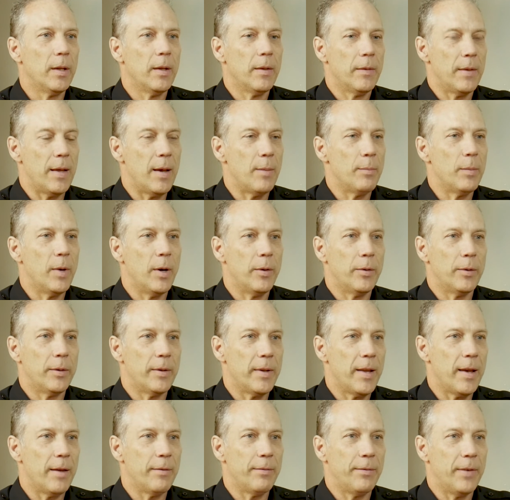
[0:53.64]
that mother
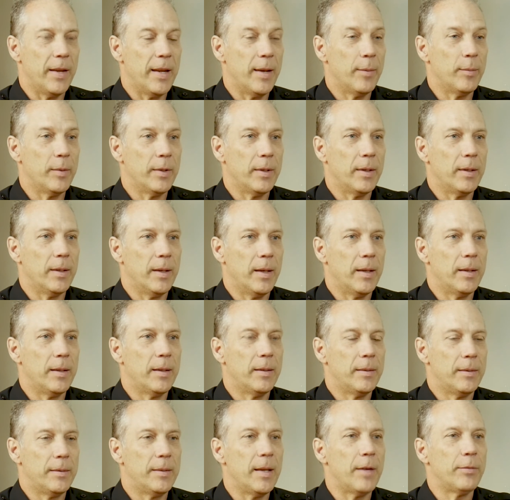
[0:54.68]
and that family, and
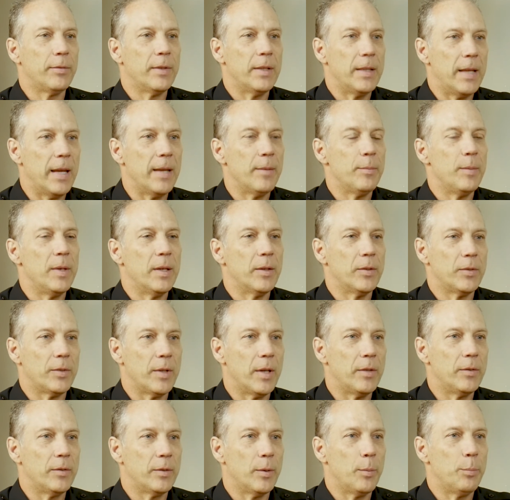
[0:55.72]
it definitely gave me a
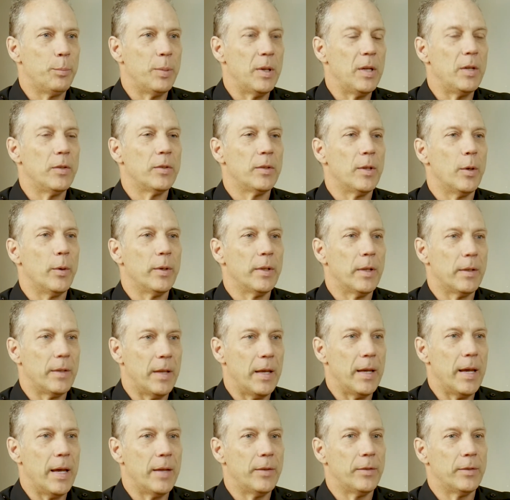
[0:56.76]
sense of peace knowing that
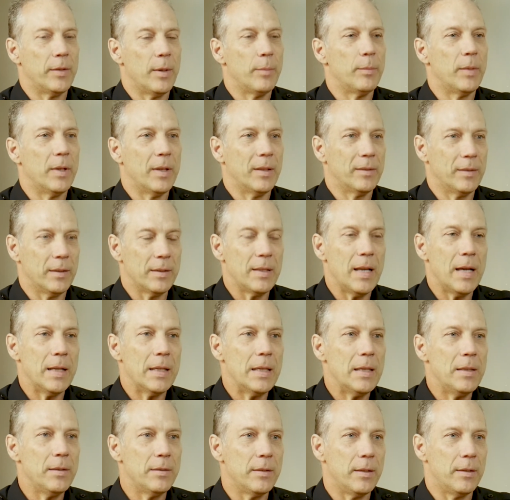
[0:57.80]
they had somebody because it's not
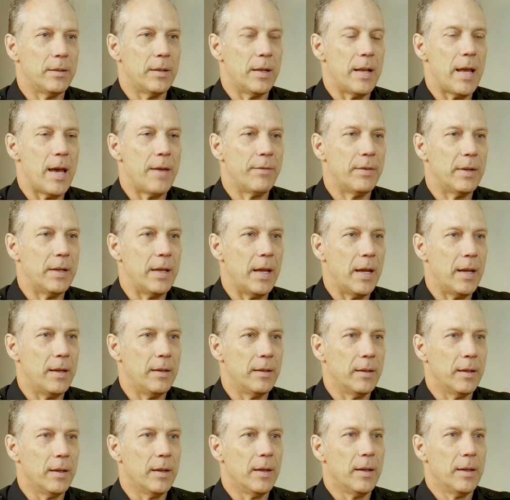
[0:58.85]
easy to
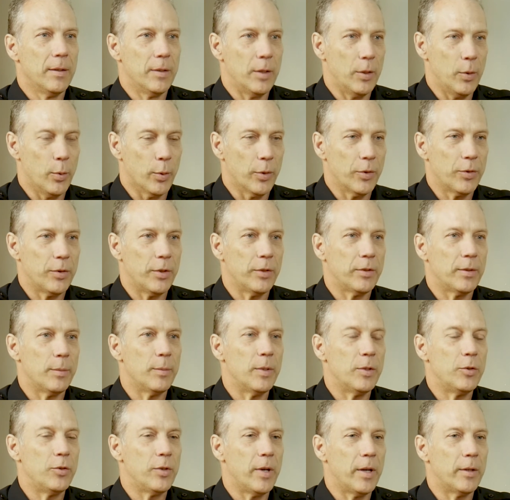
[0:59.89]
navigate the court
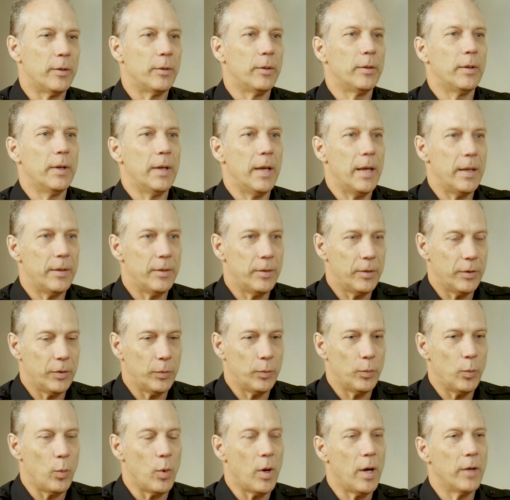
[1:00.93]
system in general and to
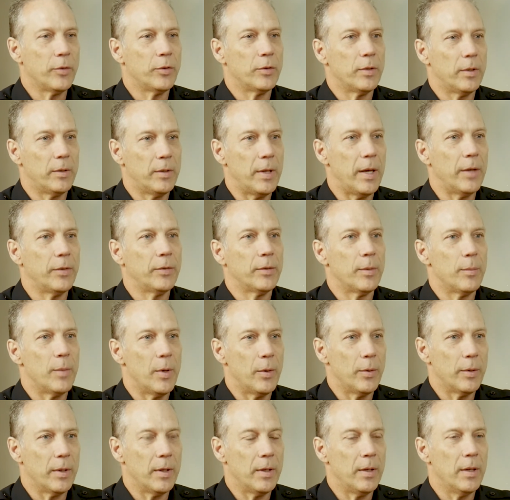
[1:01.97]
watch the
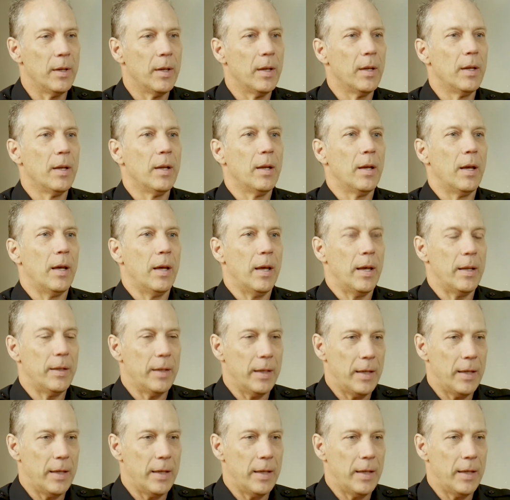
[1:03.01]
testimony and the